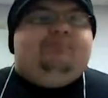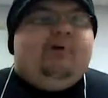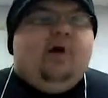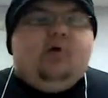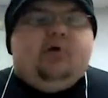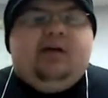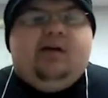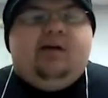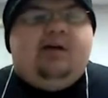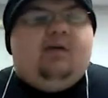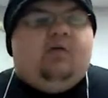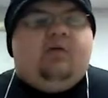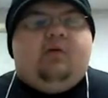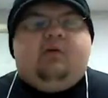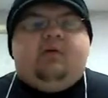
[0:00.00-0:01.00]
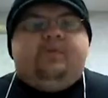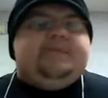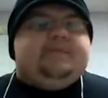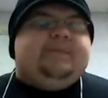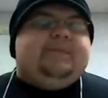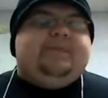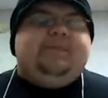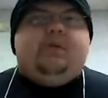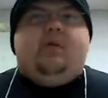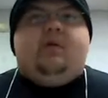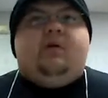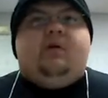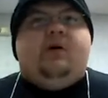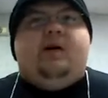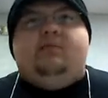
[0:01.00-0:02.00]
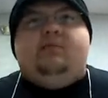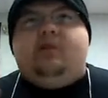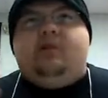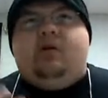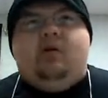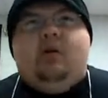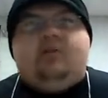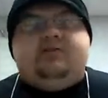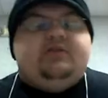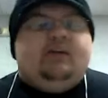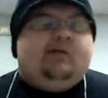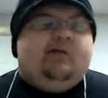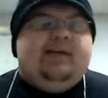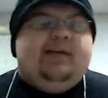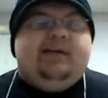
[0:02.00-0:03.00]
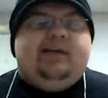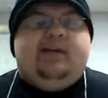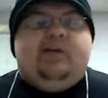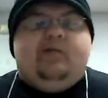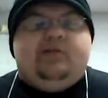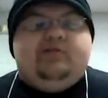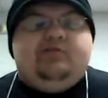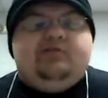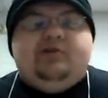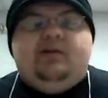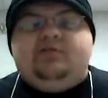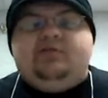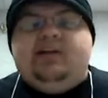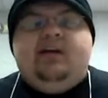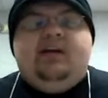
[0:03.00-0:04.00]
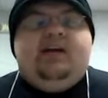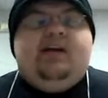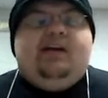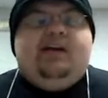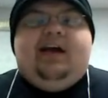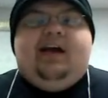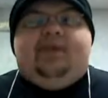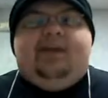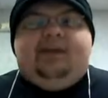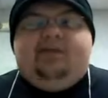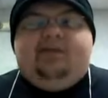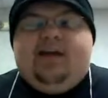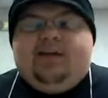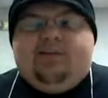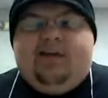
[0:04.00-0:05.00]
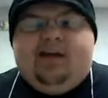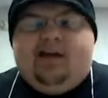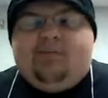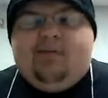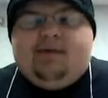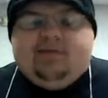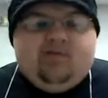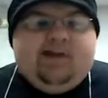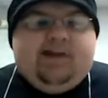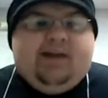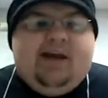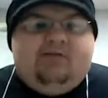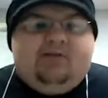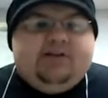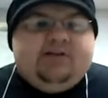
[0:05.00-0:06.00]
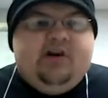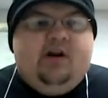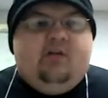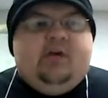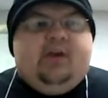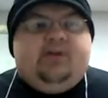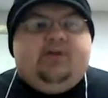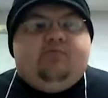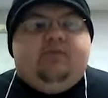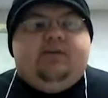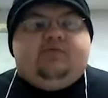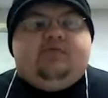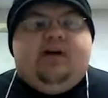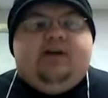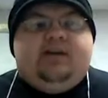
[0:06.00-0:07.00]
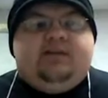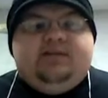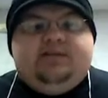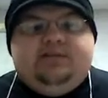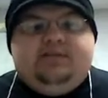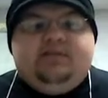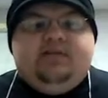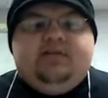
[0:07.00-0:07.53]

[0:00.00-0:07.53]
Bola or All Star Weekend, they run two shows. I mean, they come out swinging every show and really try to just